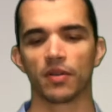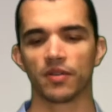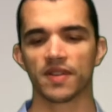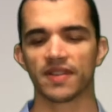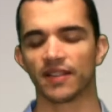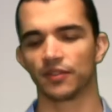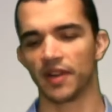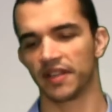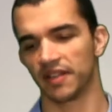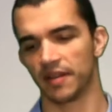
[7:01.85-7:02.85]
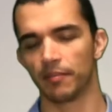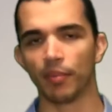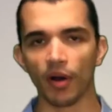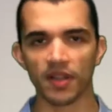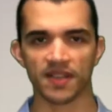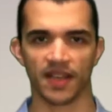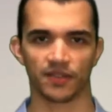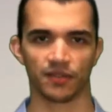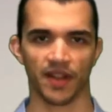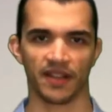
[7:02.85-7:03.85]
monounsaturated and
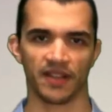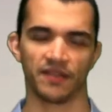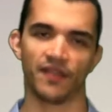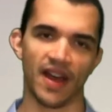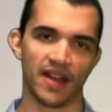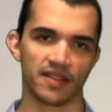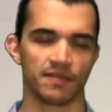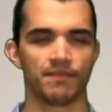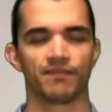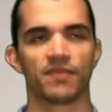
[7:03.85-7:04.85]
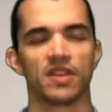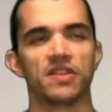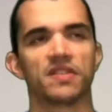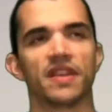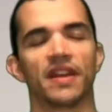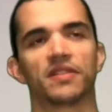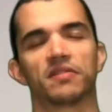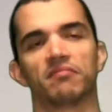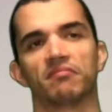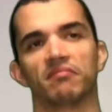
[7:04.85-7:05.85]
polysaturated fats is
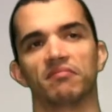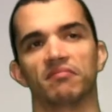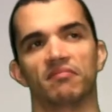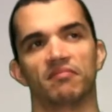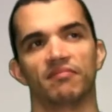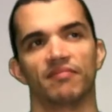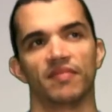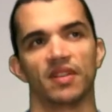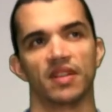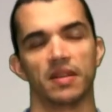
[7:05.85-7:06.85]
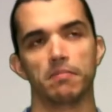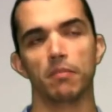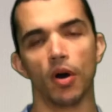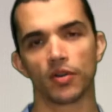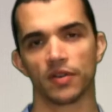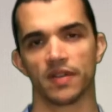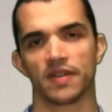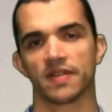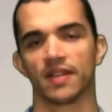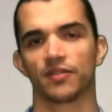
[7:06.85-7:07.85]
that the
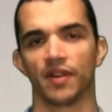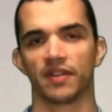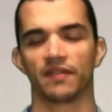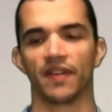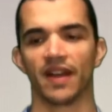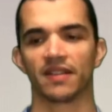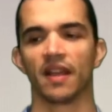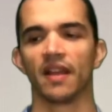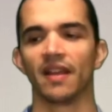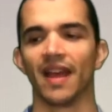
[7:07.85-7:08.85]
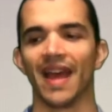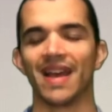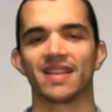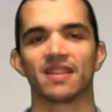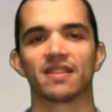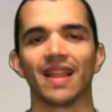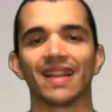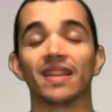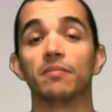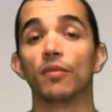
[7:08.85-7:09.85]
monounsaturated fat has
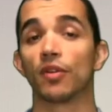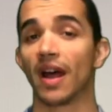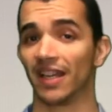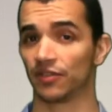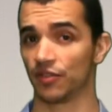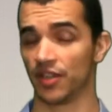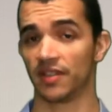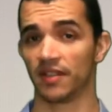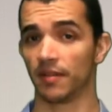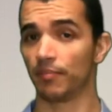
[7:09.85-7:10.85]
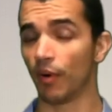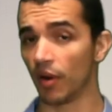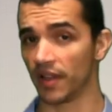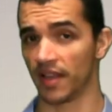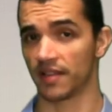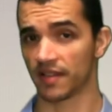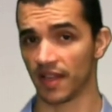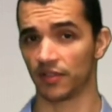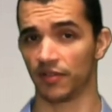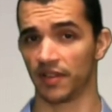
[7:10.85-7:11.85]
slightly more hydrogen than the
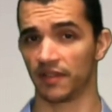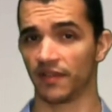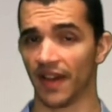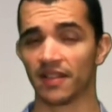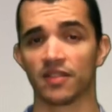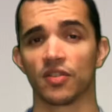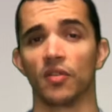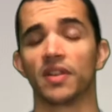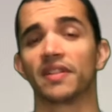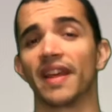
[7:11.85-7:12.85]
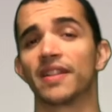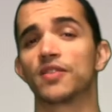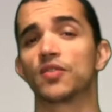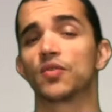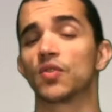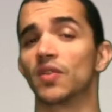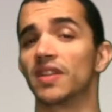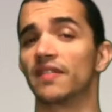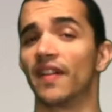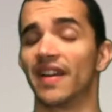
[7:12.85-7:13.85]
polyunsaturated fat, so it tends to
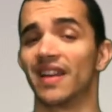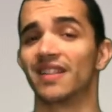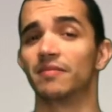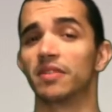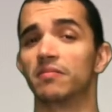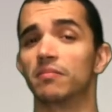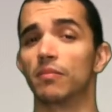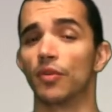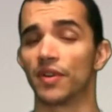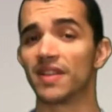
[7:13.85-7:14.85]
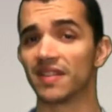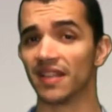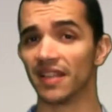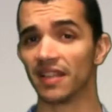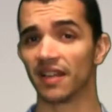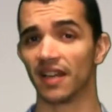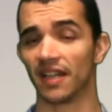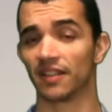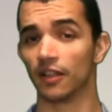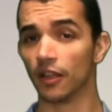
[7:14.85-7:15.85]
solidify a little bit more easily
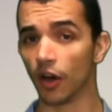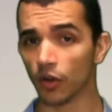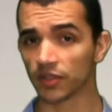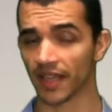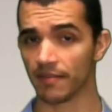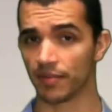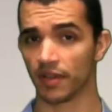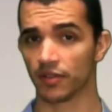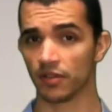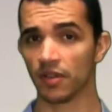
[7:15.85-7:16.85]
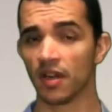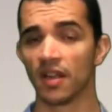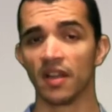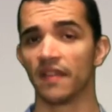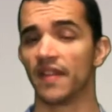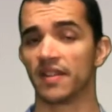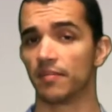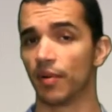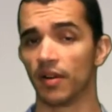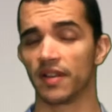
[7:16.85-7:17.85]
at low temperature than
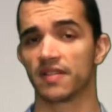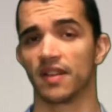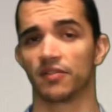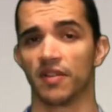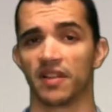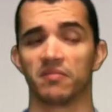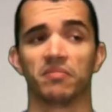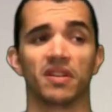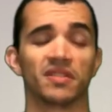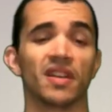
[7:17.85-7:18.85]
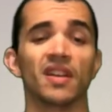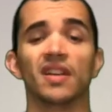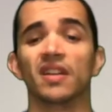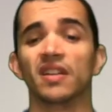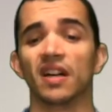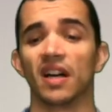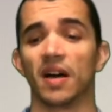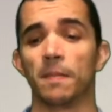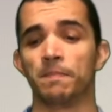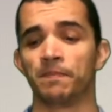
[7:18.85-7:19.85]
the polyunsaturated. But
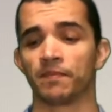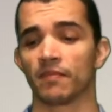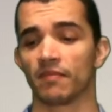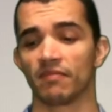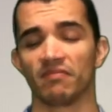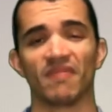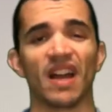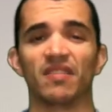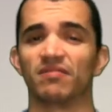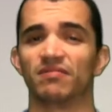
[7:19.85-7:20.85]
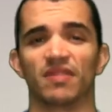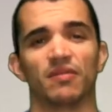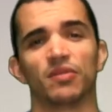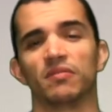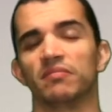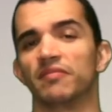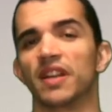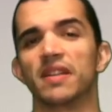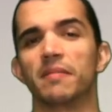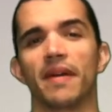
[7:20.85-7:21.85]
I wouldn't
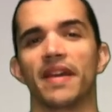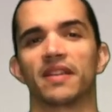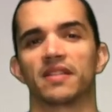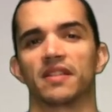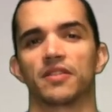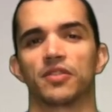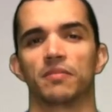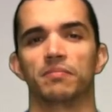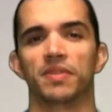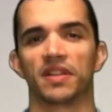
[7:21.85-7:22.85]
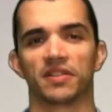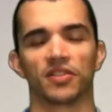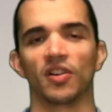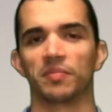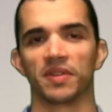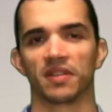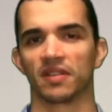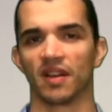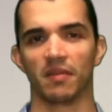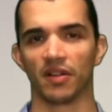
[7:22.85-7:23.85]
really make such a big topic
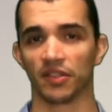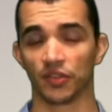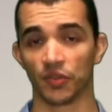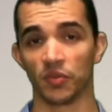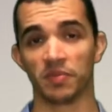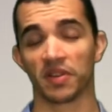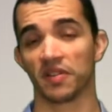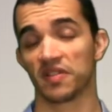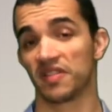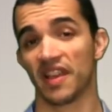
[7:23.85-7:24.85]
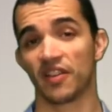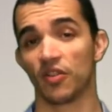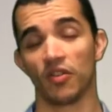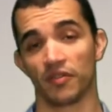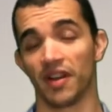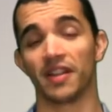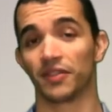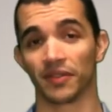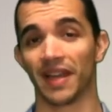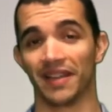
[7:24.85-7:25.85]
about the two because they go really
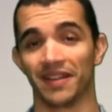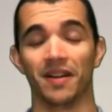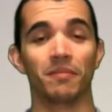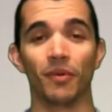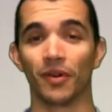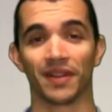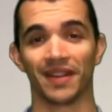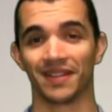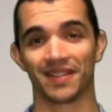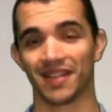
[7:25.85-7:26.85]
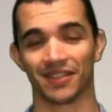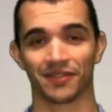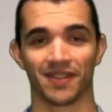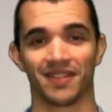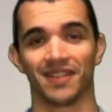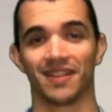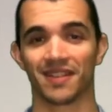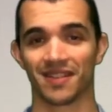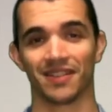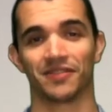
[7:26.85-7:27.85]
together more than saturated and
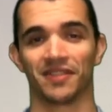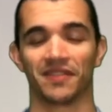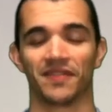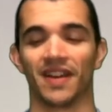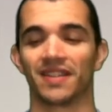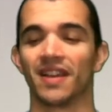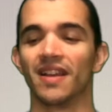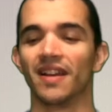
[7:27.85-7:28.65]
unsaturated fat.